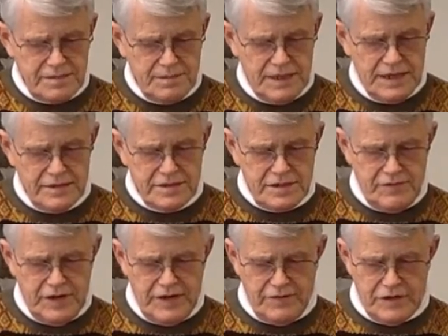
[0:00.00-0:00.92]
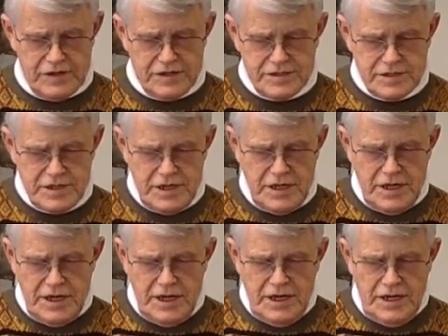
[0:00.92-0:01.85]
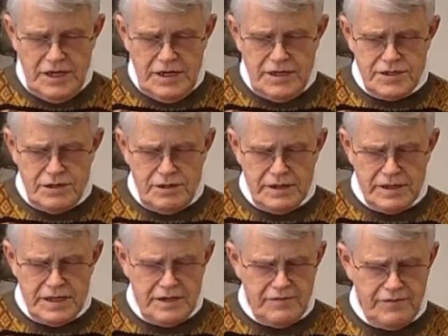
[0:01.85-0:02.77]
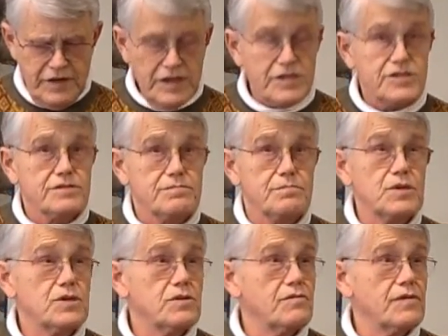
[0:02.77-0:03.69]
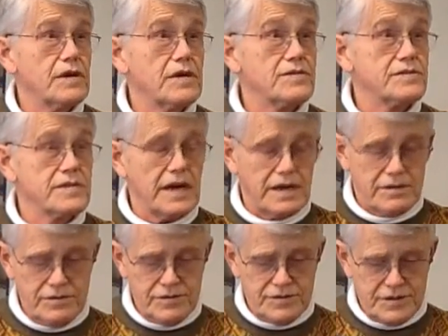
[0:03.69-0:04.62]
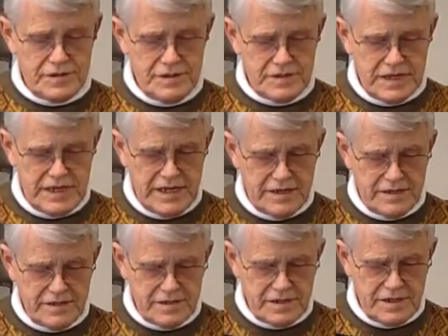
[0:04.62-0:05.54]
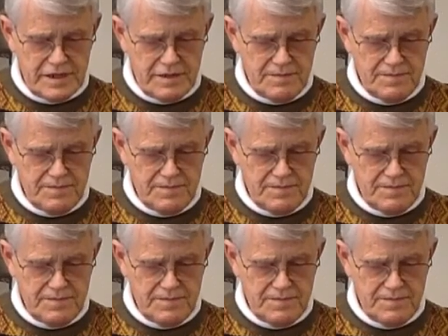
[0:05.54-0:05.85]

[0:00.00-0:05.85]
amounts of evidence showing that events move in cycles, the scientists say.